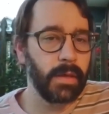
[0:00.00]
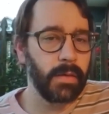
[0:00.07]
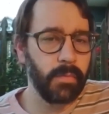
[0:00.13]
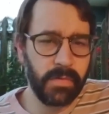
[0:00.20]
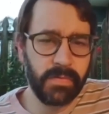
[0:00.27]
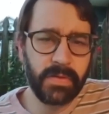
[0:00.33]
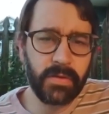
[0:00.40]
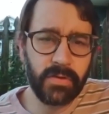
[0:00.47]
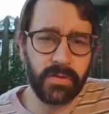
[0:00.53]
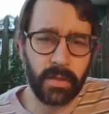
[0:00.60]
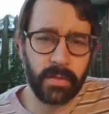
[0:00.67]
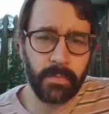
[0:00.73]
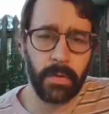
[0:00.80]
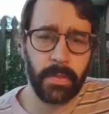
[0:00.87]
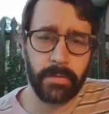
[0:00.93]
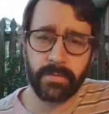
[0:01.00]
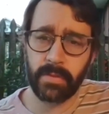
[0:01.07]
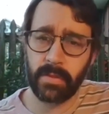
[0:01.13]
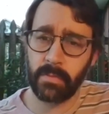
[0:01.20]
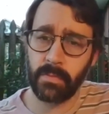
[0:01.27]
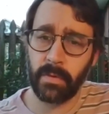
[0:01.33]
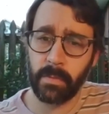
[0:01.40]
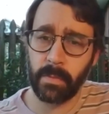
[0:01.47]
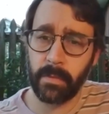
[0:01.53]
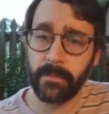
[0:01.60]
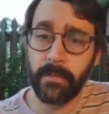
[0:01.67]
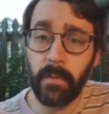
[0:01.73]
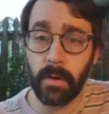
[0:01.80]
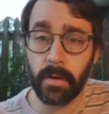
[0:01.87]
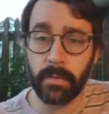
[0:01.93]
We've seen jealous brothers in this book
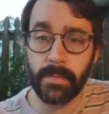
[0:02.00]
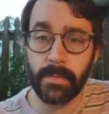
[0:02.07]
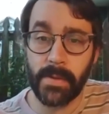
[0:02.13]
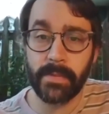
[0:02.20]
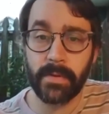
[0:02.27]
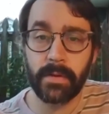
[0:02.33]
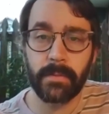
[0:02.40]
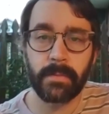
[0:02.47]
before, remember?